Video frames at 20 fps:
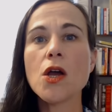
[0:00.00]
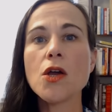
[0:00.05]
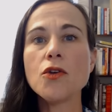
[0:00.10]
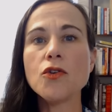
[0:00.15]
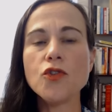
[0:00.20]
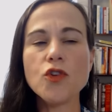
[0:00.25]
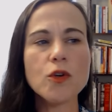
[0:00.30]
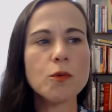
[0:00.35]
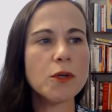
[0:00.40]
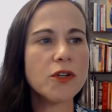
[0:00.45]

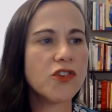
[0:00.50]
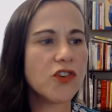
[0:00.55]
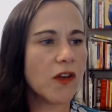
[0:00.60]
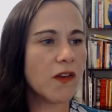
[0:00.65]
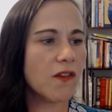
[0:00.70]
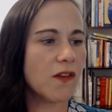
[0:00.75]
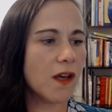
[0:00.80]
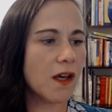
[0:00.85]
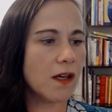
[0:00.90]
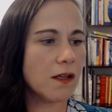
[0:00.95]
You would just
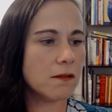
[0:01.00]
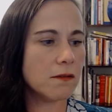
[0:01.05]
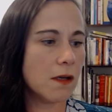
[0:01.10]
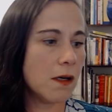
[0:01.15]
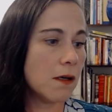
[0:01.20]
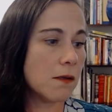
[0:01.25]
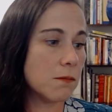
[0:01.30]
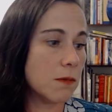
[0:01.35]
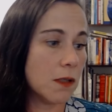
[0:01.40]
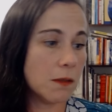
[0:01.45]
say,
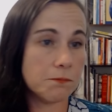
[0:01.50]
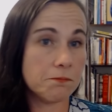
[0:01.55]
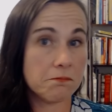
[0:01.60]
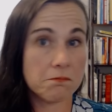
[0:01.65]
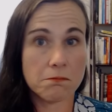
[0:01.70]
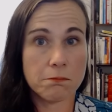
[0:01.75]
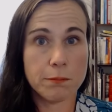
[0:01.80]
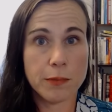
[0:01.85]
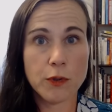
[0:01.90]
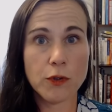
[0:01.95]
oh, well,
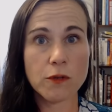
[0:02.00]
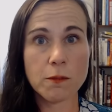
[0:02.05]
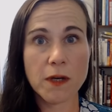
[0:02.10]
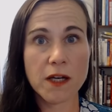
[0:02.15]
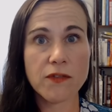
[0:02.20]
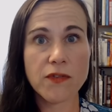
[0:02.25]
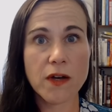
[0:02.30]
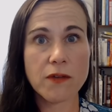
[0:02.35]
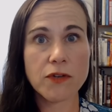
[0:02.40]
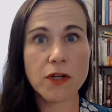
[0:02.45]
blue's my
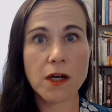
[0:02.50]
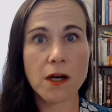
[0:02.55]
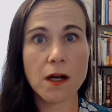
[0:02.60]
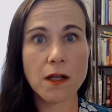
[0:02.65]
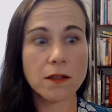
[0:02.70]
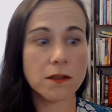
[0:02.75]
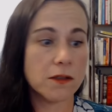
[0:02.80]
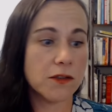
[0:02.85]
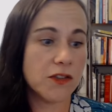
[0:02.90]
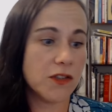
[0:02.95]
favorite
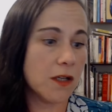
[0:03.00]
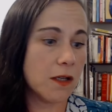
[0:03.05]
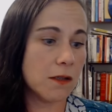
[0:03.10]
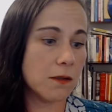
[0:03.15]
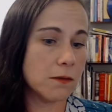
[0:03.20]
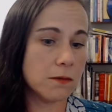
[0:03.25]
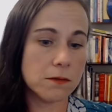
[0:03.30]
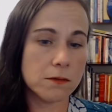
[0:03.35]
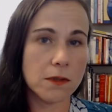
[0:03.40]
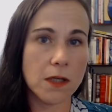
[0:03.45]
color,
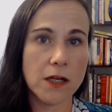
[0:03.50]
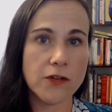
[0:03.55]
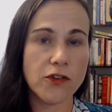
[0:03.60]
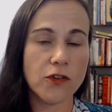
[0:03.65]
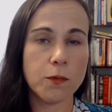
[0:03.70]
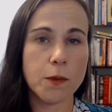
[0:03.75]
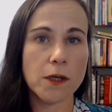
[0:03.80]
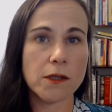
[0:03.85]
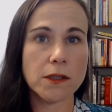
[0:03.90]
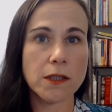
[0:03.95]
so I
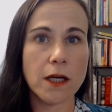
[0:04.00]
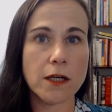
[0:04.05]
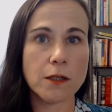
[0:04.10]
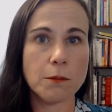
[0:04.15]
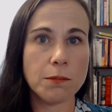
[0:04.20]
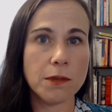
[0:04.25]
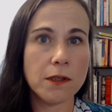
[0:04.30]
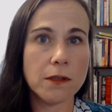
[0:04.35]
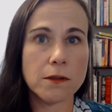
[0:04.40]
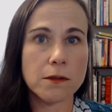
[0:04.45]
just wear a lot of
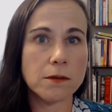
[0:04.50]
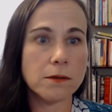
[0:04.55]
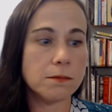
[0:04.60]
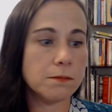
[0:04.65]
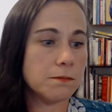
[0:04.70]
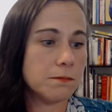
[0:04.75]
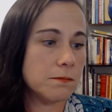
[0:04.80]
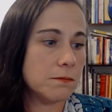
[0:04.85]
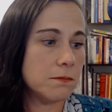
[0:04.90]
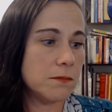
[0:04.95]
blue.
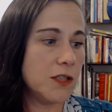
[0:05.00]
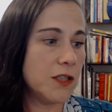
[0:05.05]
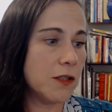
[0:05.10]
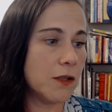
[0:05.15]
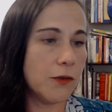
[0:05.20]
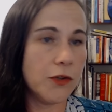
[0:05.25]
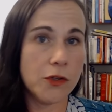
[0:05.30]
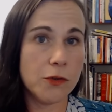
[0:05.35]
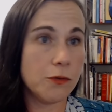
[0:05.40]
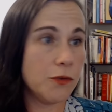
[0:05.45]
You know,
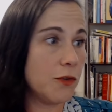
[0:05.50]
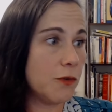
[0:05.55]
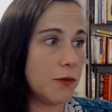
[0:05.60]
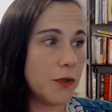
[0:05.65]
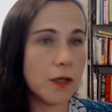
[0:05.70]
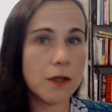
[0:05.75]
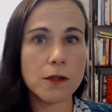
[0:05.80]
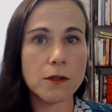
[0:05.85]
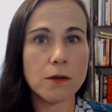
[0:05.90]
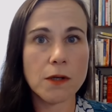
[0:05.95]
you do
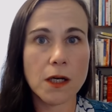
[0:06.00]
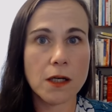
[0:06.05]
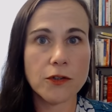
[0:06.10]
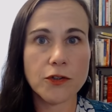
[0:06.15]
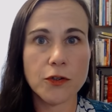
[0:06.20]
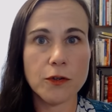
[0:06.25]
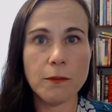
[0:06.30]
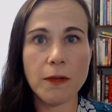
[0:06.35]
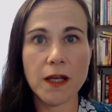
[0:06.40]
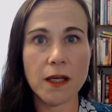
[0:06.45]
you, I'll
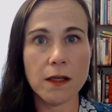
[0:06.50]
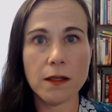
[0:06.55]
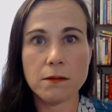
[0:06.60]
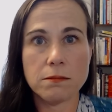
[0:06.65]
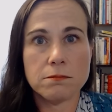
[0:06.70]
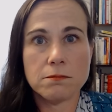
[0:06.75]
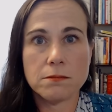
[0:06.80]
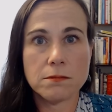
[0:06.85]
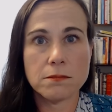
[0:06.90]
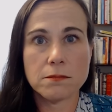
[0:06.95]
do me.
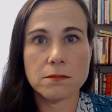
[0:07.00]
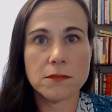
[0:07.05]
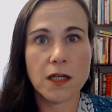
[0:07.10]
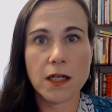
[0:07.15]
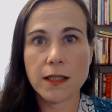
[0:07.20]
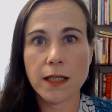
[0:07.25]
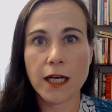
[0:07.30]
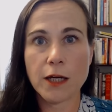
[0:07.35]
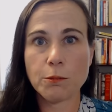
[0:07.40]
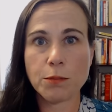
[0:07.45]
I
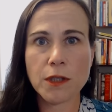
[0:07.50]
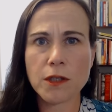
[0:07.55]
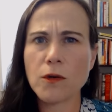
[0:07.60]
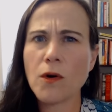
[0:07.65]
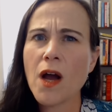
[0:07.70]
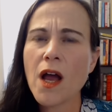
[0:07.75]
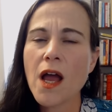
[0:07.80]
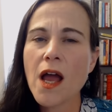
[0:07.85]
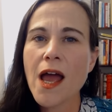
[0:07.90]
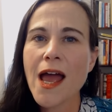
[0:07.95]
like blue.
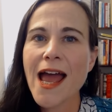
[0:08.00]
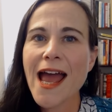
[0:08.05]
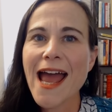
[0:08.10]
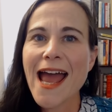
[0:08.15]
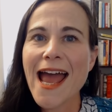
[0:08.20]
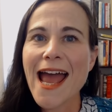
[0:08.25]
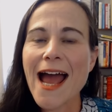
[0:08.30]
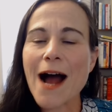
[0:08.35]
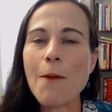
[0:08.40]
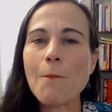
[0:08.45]

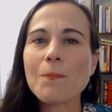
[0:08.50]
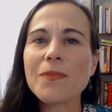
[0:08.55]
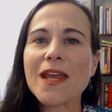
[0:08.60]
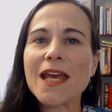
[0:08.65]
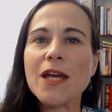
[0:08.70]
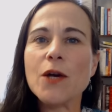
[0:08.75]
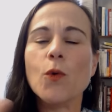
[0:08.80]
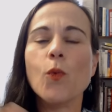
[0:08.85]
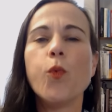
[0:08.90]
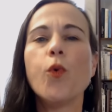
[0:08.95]

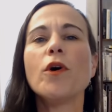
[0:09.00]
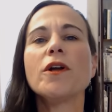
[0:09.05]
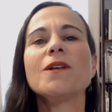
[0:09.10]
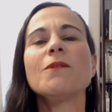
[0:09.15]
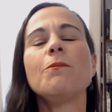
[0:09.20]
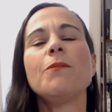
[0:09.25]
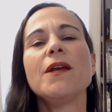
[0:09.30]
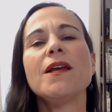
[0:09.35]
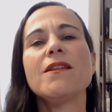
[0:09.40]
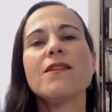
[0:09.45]
It wouldn't
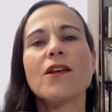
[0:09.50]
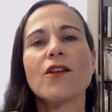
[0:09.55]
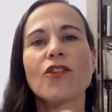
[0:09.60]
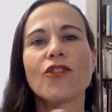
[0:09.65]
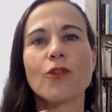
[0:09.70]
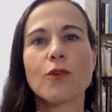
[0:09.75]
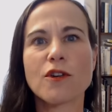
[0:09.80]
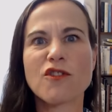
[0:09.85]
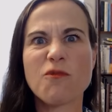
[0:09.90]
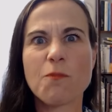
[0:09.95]
be this
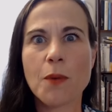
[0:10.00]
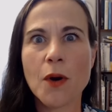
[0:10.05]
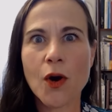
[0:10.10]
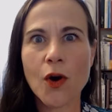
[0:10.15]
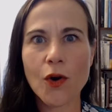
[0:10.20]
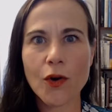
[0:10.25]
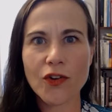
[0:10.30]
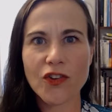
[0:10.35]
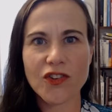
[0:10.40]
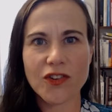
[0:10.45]
sort of
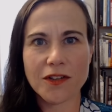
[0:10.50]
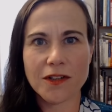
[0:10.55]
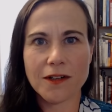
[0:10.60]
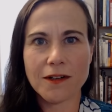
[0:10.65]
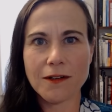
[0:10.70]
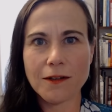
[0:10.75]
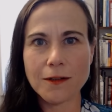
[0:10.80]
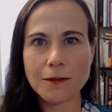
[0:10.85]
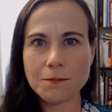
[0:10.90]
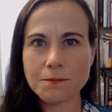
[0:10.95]

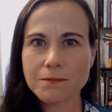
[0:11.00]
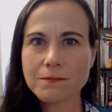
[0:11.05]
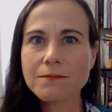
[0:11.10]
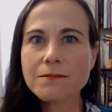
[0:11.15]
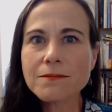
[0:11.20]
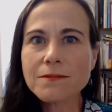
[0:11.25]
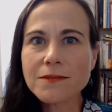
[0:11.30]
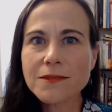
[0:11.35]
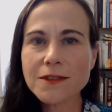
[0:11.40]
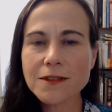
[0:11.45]
personal
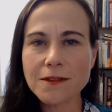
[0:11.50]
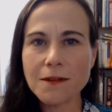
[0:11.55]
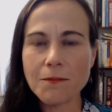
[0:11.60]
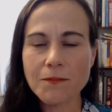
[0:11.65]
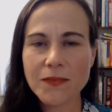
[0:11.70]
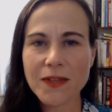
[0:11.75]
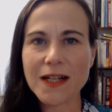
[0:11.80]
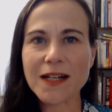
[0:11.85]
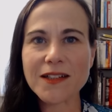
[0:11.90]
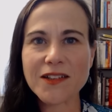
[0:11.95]

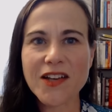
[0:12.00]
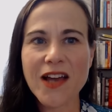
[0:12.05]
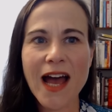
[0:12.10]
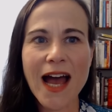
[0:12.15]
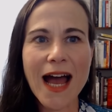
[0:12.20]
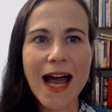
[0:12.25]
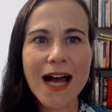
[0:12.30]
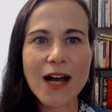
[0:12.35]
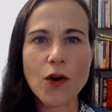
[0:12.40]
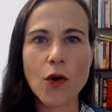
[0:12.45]

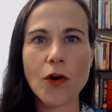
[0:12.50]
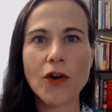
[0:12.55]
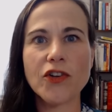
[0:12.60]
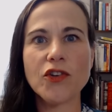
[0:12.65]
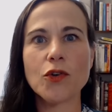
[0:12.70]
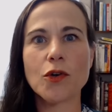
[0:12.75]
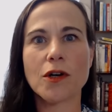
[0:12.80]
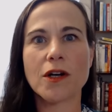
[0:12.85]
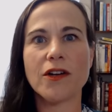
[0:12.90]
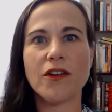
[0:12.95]
attack on
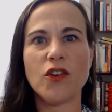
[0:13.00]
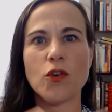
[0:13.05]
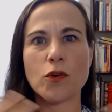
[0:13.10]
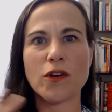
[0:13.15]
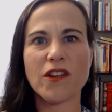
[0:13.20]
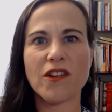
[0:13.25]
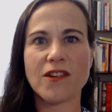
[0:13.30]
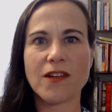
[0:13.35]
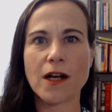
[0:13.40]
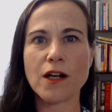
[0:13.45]
your, your
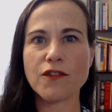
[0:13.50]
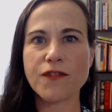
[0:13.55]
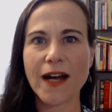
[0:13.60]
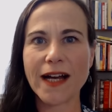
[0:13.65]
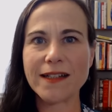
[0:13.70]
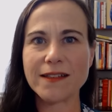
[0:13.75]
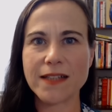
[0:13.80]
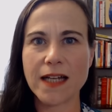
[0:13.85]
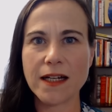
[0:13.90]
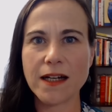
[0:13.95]

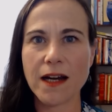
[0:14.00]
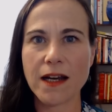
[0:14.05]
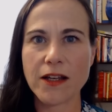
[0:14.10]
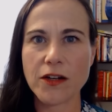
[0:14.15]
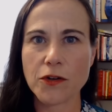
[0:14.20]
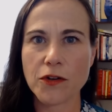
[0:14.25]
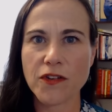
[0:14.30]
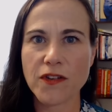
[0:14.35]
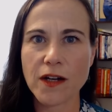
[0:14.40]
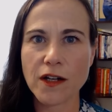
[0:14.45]
self-identity,
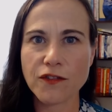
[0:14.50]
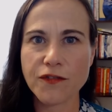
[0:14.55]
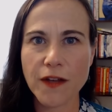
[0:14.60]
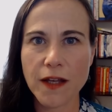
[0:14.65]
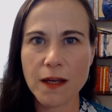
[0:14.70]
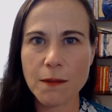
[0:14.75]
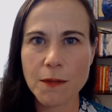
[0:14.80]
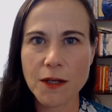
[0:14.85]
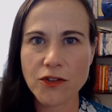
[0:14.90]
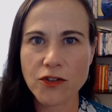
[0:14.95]
your
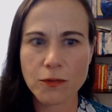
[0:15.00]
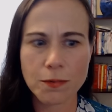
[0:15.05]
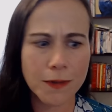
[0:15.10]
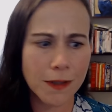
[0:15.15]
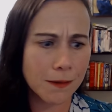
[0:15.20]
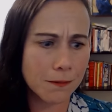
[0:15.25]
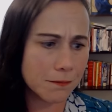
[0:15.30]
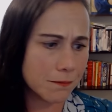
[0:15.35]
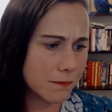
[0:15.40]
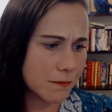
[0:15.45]
self-image. It's like,